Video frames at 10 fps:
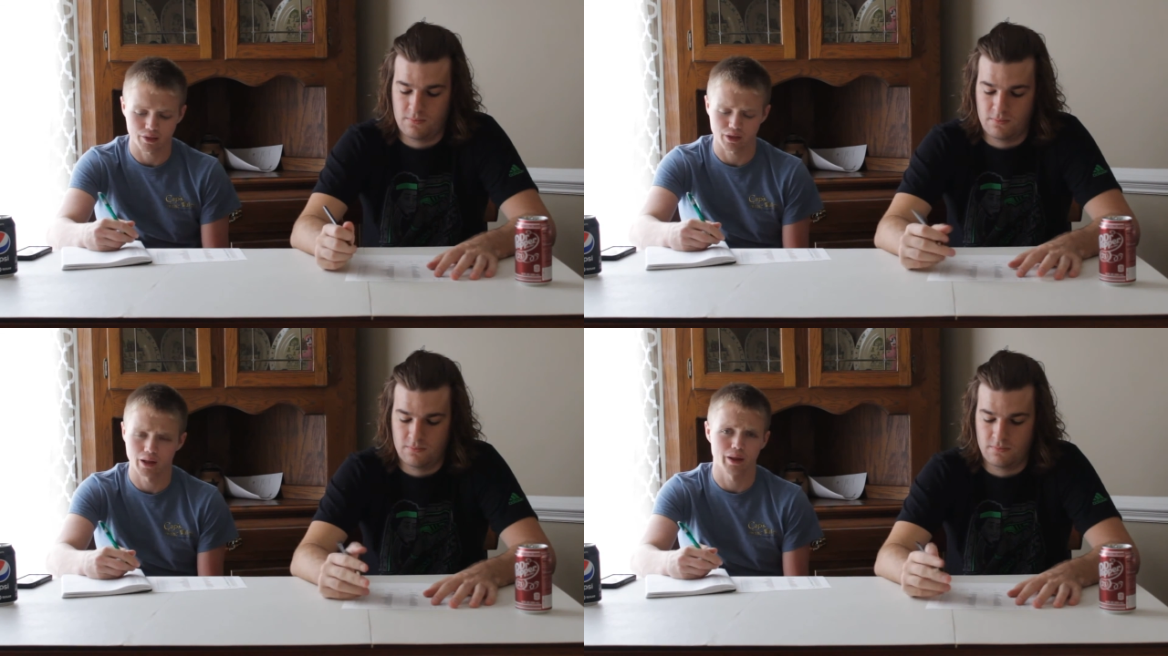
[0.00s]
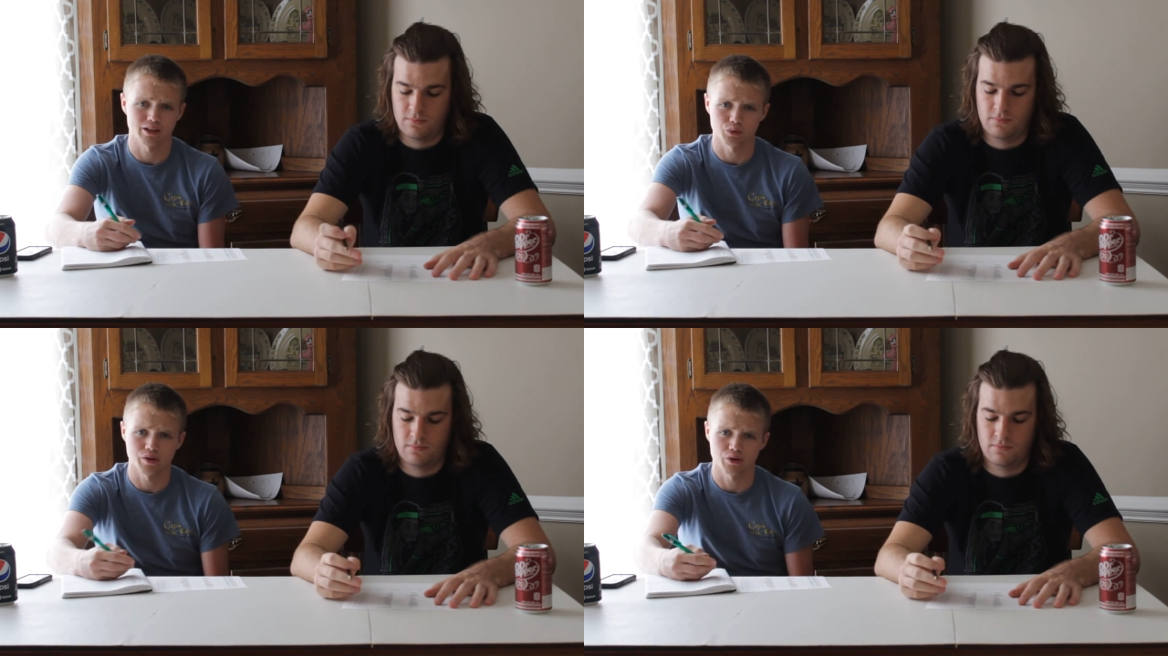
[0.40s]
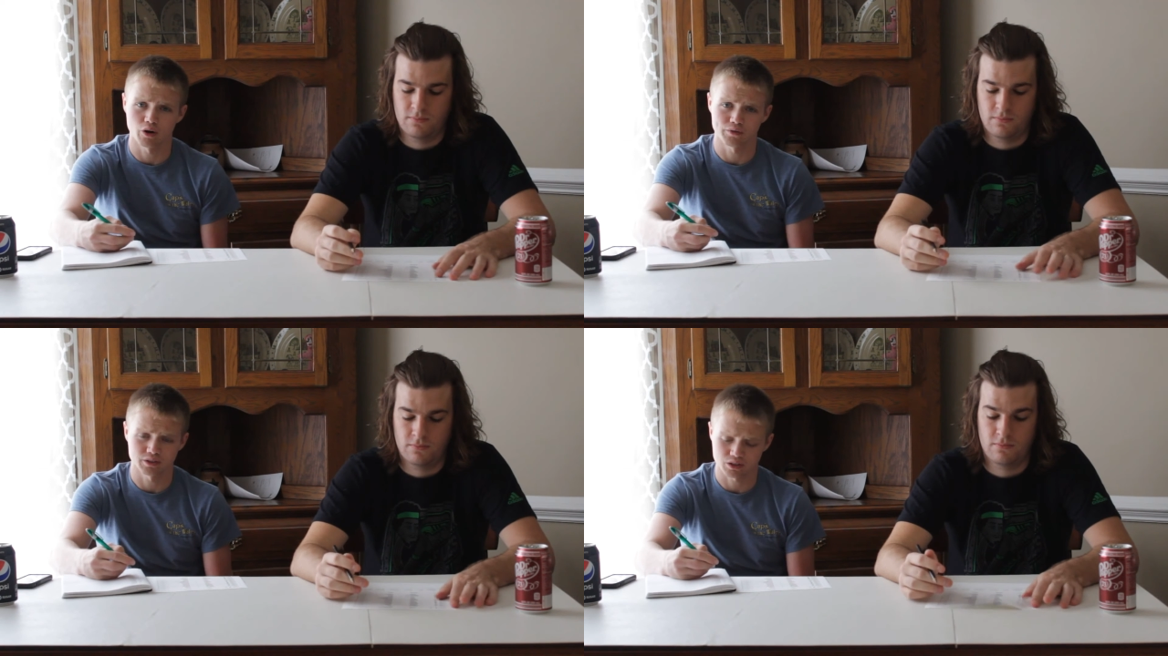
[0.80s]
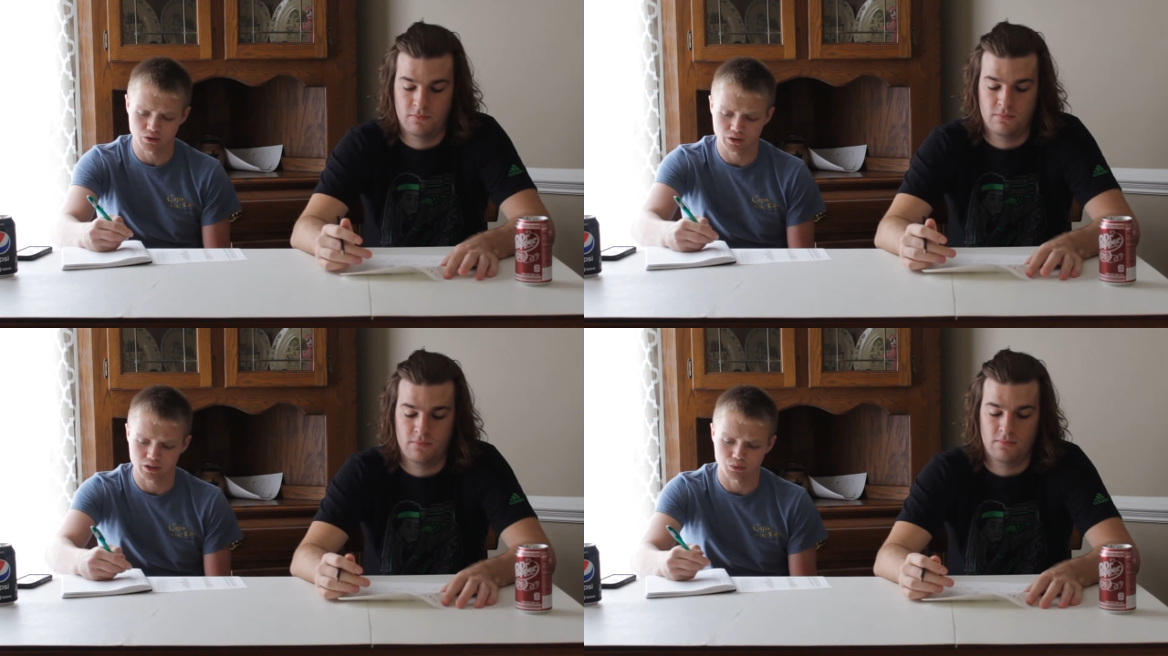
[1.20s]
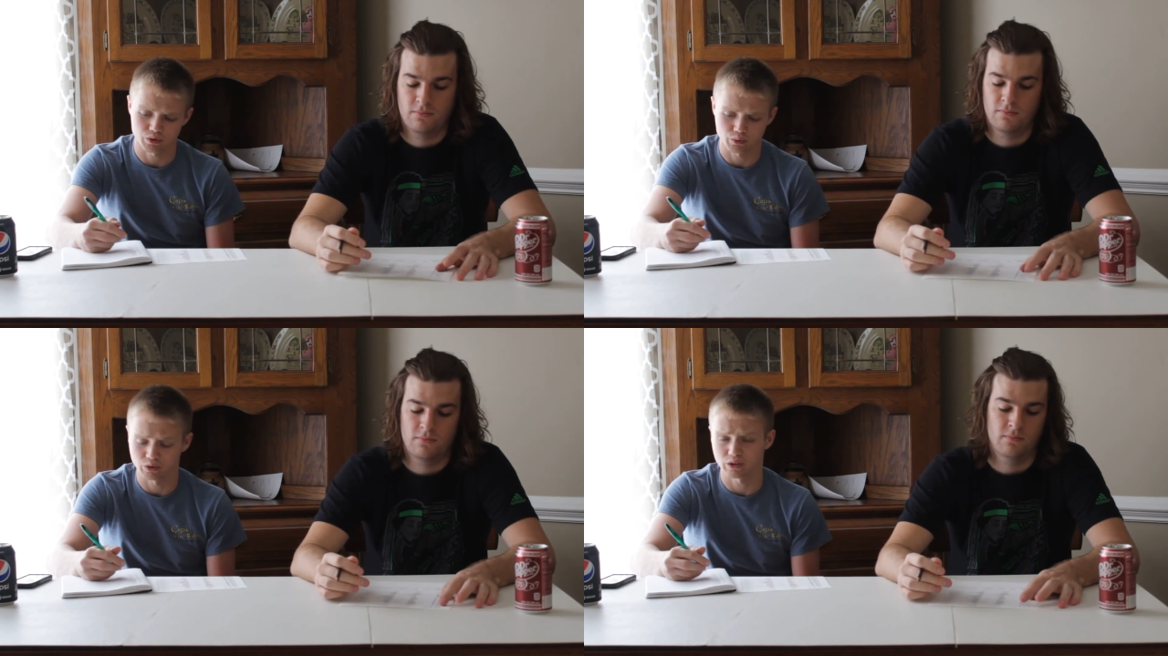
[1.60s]
Speaker 1: I I like the way their offense is looking
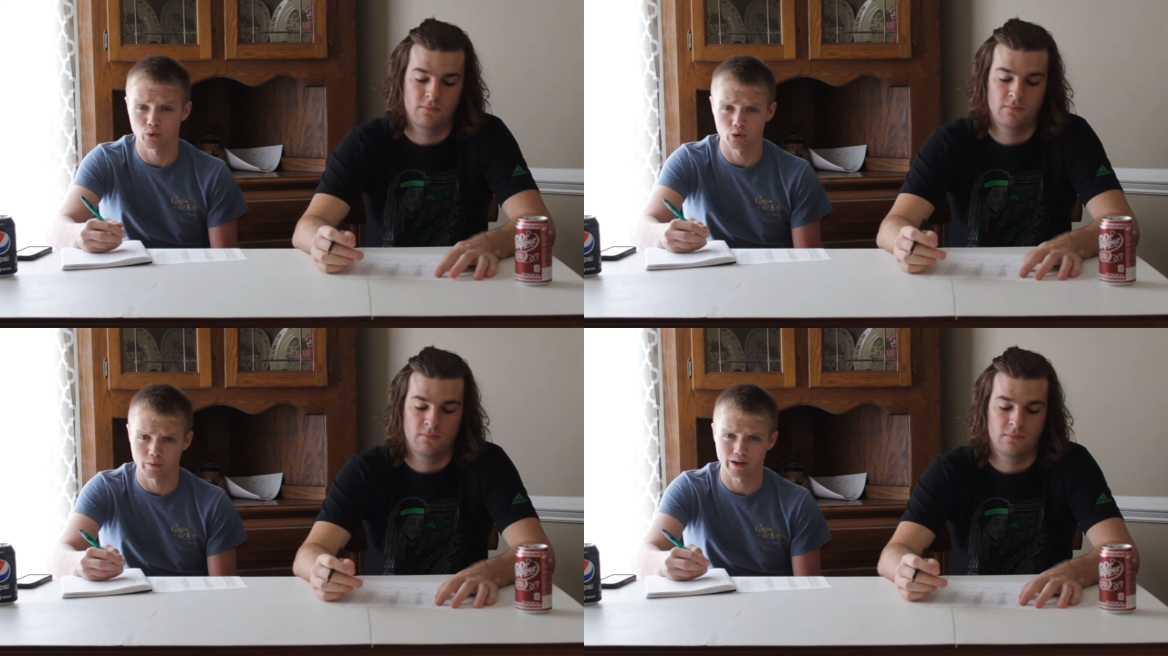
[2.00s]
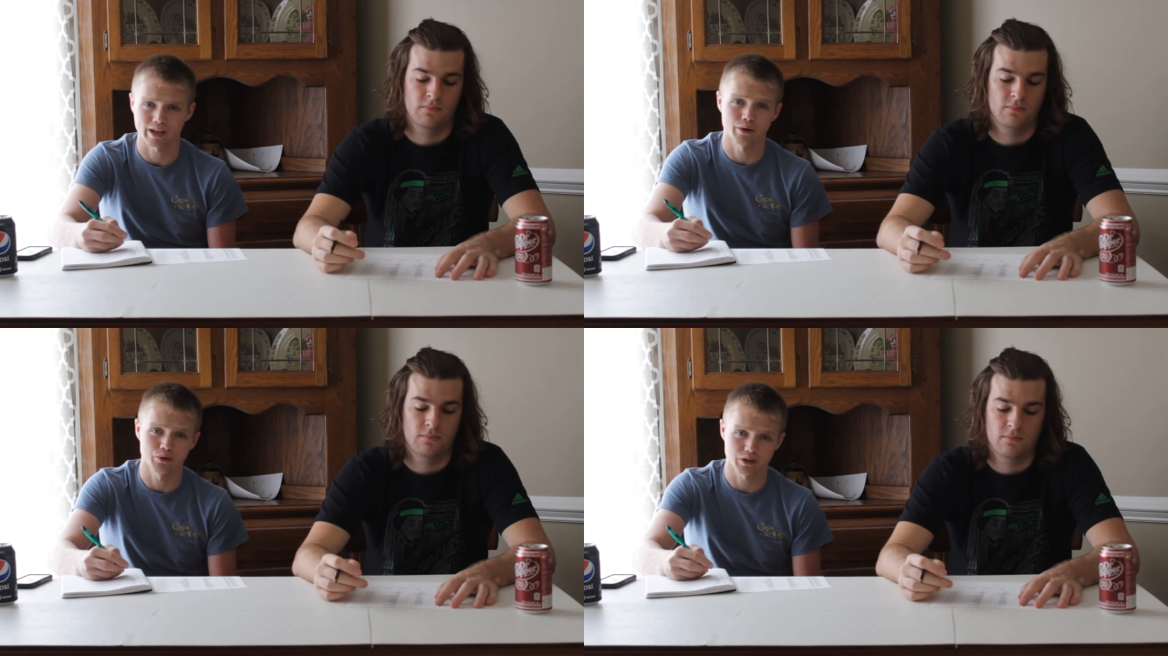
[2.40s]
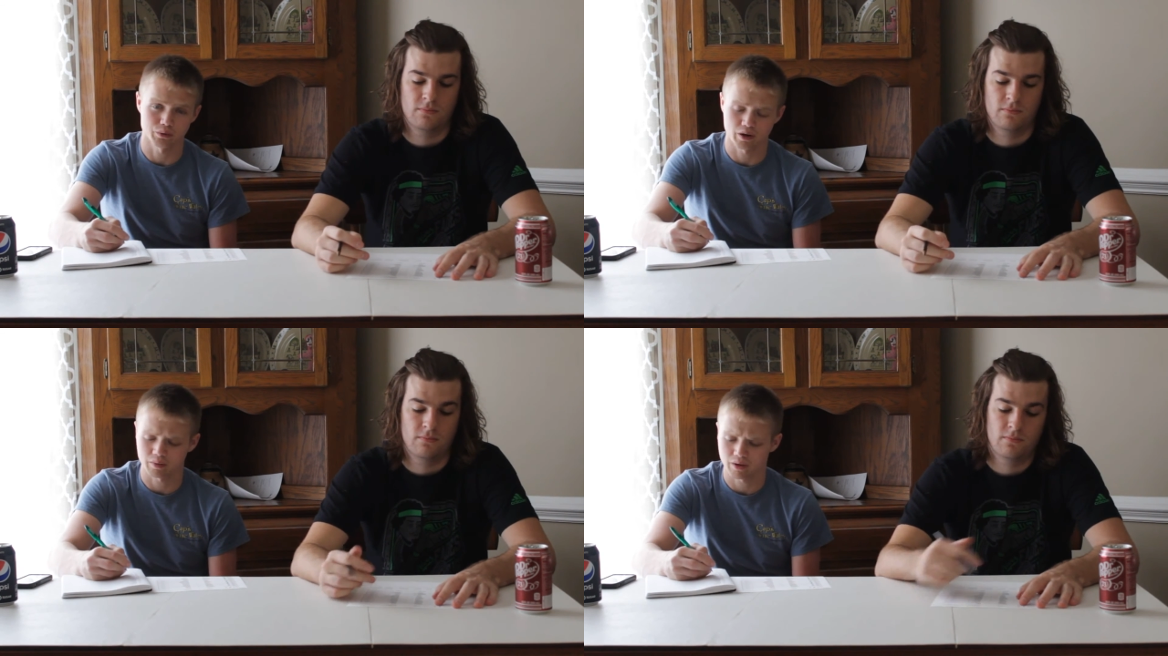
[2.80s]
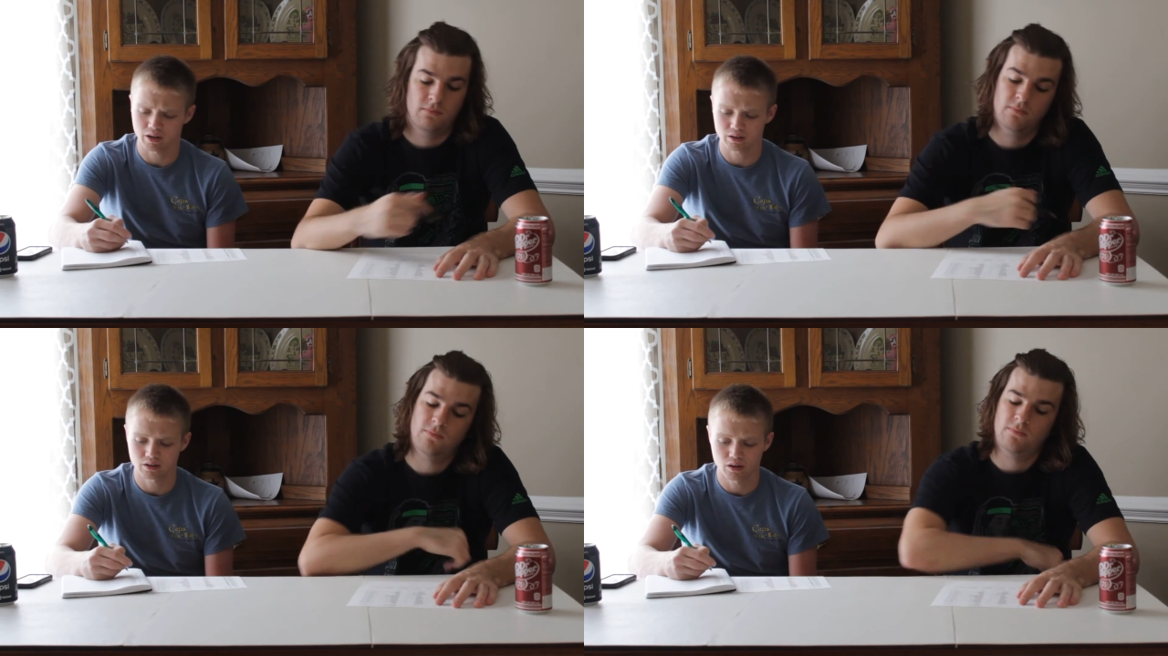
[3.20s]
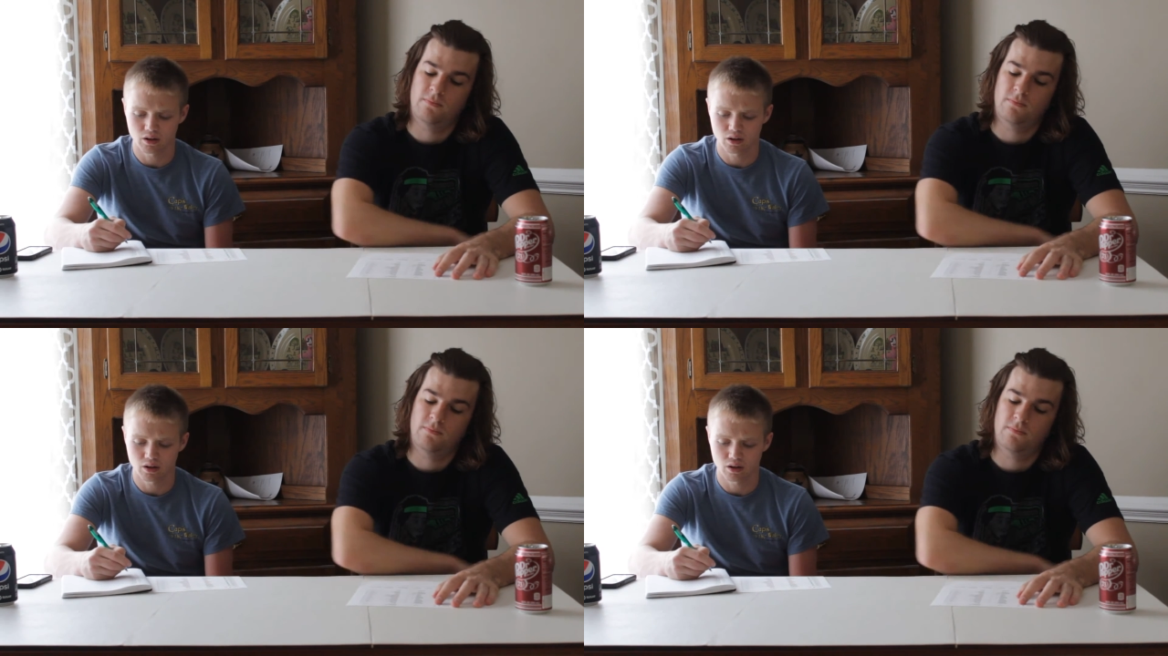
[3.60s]
with a rookie quarterback and a rookie running back.